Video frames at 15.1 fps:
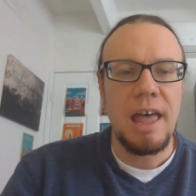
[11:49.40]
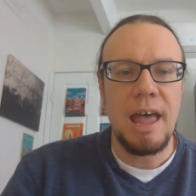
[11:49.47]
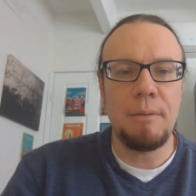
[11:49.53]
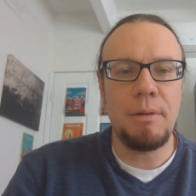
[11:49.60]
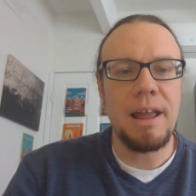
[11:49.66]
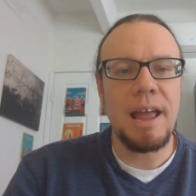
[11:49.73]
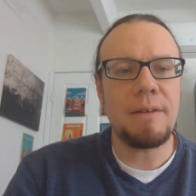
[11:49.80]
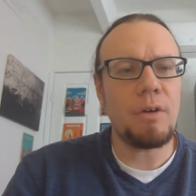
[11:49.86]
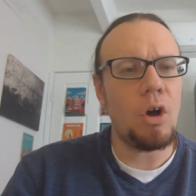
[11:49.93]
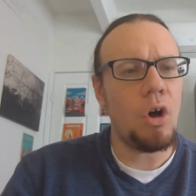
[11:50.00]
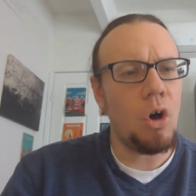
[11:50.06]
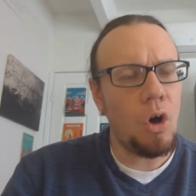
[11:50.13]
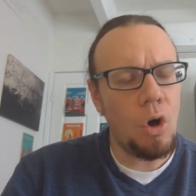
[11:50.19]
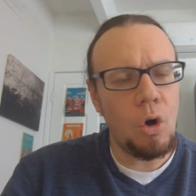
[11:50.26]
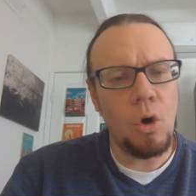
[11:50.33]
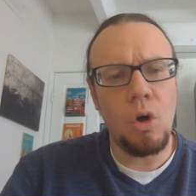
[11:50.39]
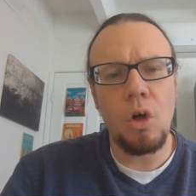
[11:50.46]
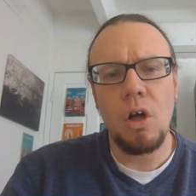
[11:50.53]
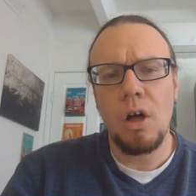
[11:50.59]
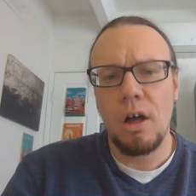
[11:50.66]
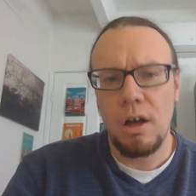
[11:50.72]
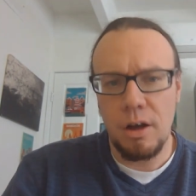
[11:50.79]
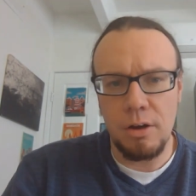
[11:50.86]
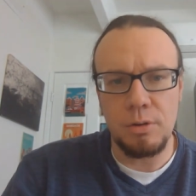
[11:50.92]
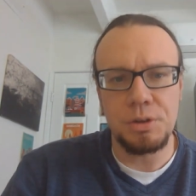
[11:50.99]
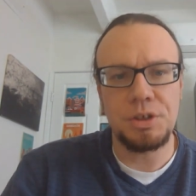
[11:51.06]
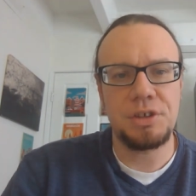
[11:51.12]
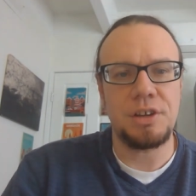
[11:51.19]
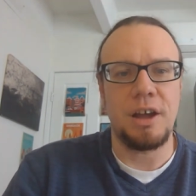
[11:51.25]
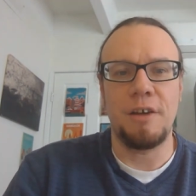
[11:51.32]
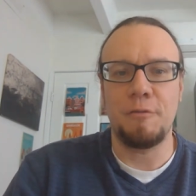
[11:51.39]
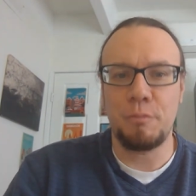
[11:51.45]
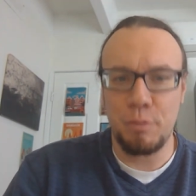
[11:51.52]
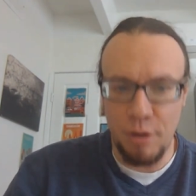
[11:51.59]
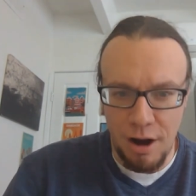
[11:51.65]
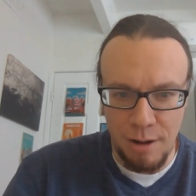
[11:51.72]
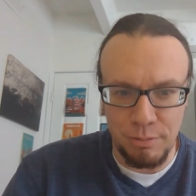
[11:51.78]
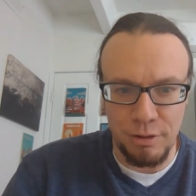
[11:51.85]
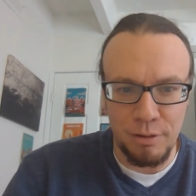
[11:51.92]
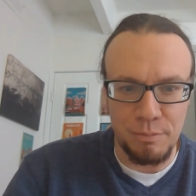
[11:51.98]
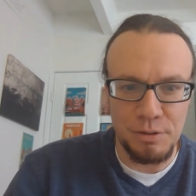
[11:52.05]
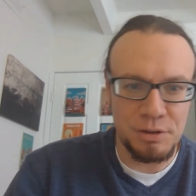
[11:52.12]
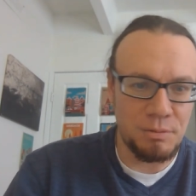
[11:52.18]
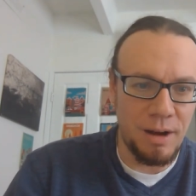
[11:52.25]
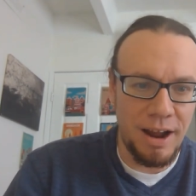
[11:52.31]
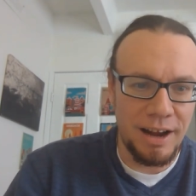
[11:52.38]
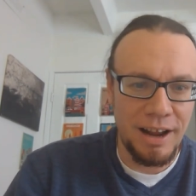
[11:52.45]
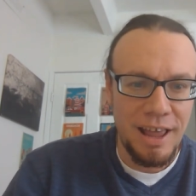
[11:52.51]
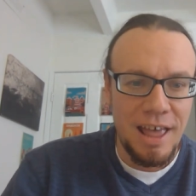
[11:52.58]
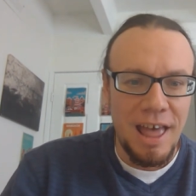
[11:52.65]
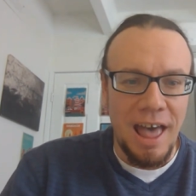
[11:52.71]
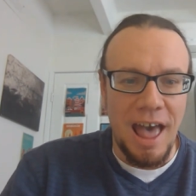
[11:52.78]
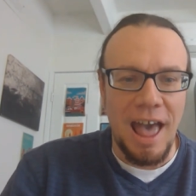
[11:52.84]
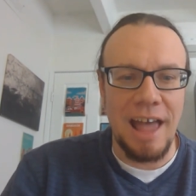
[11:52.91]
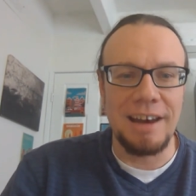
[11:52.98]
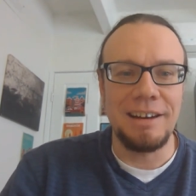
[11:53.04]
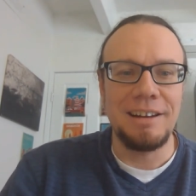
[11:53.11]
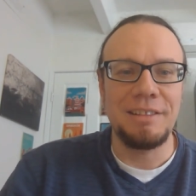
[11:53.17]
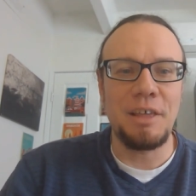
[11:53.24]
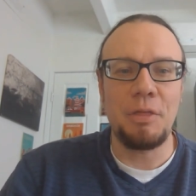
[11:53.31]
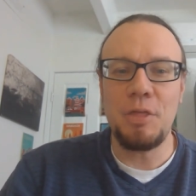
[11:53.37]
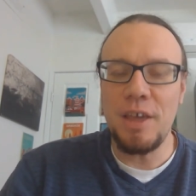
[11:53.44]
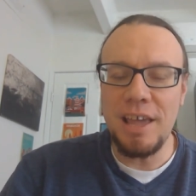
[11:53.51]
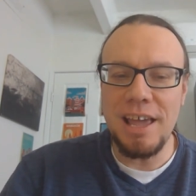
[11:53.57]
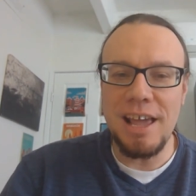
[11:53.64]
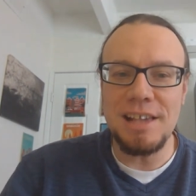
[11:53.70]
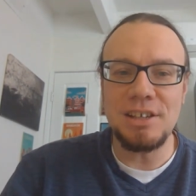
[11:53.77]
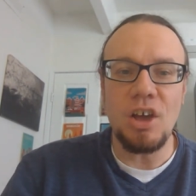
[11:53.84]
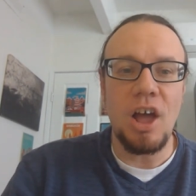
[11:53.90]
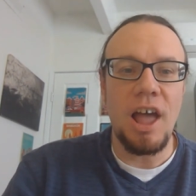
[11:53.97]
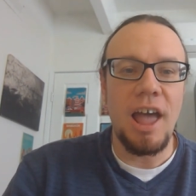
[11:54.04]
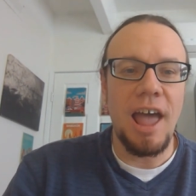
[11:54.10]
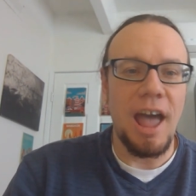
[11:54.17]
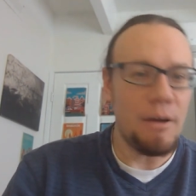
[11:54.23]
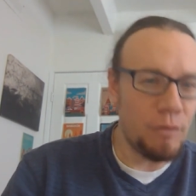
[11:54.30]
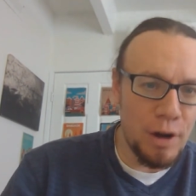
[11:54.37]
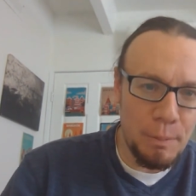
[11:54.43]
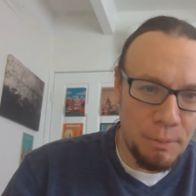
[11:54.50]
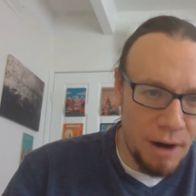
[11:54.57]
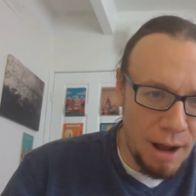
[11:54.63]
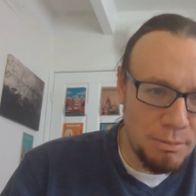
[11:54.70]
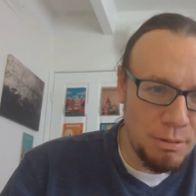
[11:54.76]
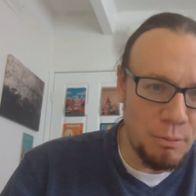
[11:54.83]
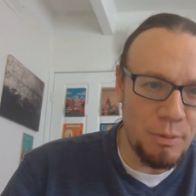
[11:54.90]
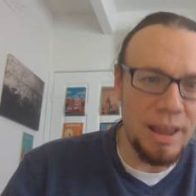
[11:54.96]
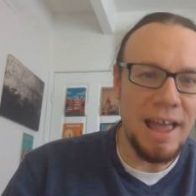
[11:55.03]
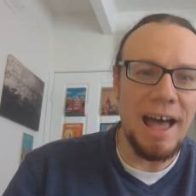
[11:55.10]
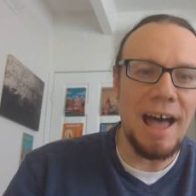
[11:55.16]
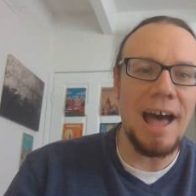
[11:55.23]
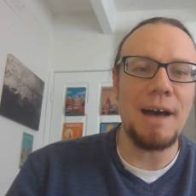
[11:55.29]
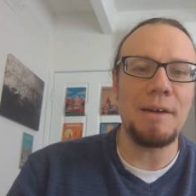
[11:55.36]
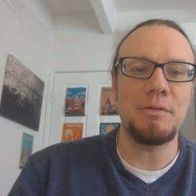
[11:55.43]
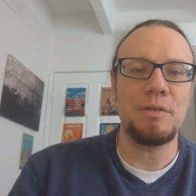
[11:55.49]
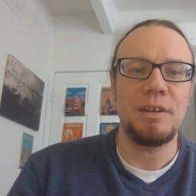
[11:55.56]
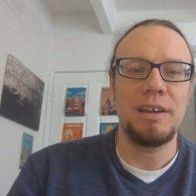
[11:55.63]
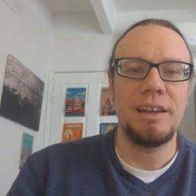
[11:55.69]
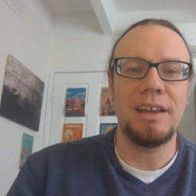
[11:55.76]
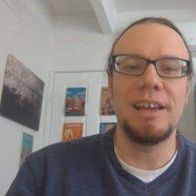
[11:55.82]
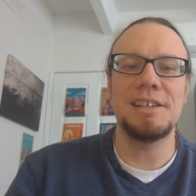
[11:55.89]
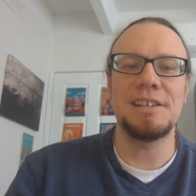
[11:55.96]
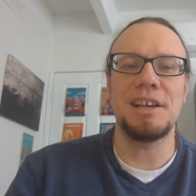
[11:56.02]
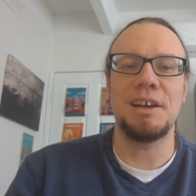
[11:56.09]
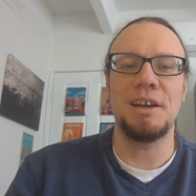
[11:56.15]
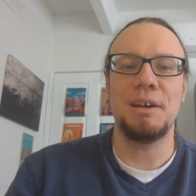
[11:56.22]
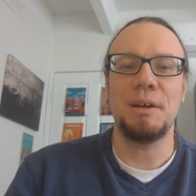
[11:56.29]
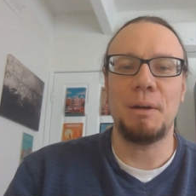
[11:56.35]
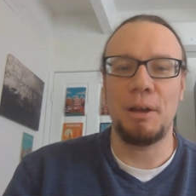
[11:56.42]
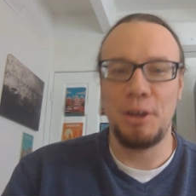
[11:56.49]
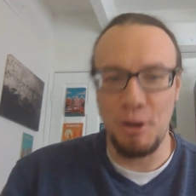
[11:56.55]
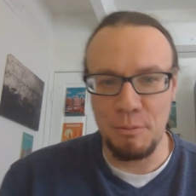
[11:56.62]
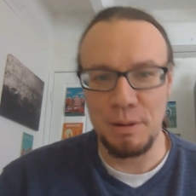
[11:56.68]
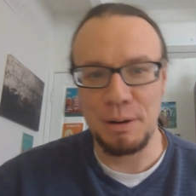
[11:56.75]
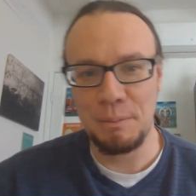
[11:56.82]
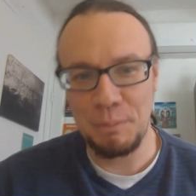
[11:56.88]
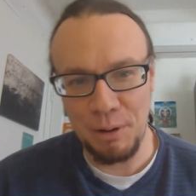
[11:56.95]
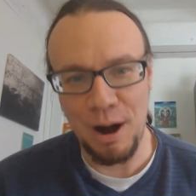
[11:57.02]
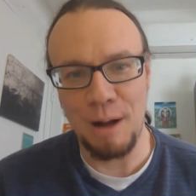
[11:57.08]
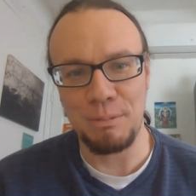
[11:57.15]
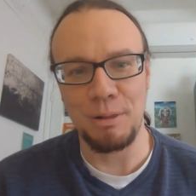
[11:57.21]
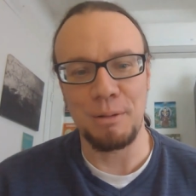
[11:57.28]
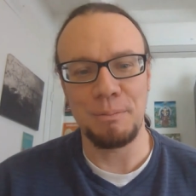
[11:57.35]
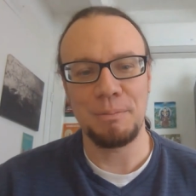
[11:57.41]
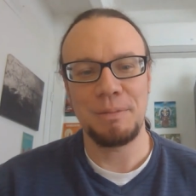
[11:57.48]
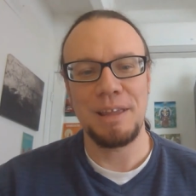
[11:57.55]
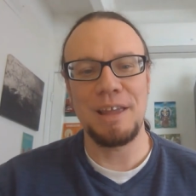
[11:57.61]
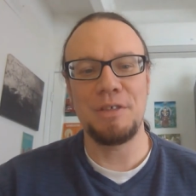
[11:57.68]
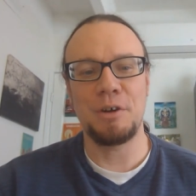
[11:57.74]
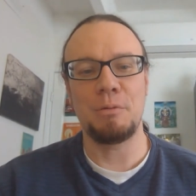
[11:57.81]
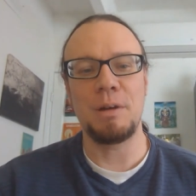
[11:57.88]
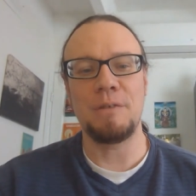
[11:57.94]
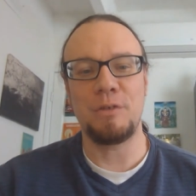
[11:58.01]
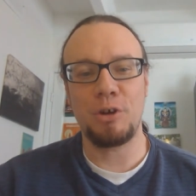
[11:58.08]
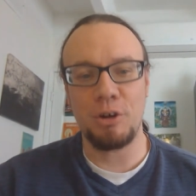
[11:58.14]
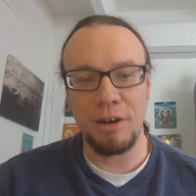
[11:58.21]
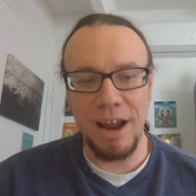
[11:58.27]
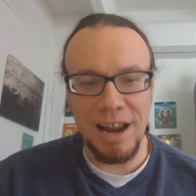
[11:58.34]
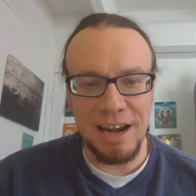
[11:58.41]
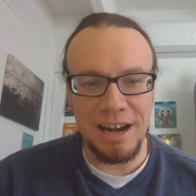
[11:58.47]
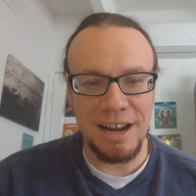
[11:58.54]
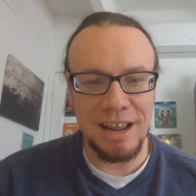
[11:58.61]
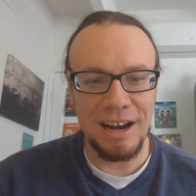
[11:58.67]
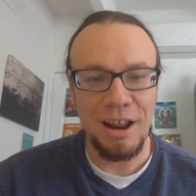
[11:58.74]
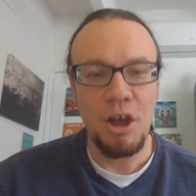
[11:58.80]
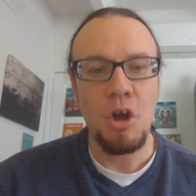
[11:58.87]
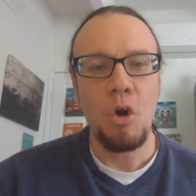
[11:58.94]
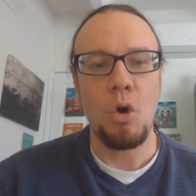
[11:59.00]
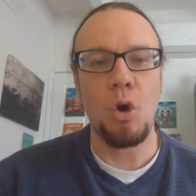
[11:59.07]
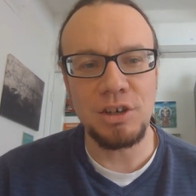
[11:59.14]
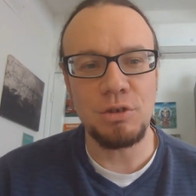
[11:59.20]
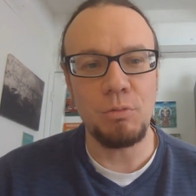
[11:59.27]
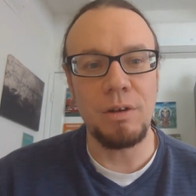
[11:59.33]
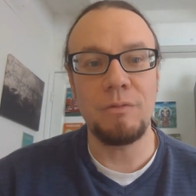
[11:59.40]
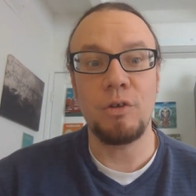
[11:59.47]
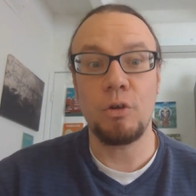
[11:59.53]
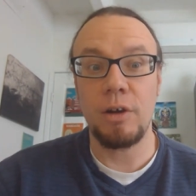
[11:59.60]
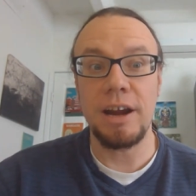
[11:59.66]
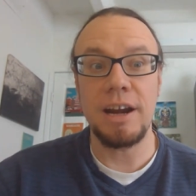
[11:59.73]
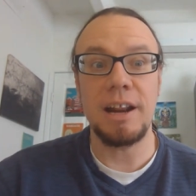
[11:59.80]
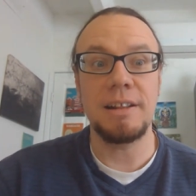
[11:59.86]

and we have a whole host of problems, right? And the thing is, every problem we have is a human problem. Either we've created it or we've created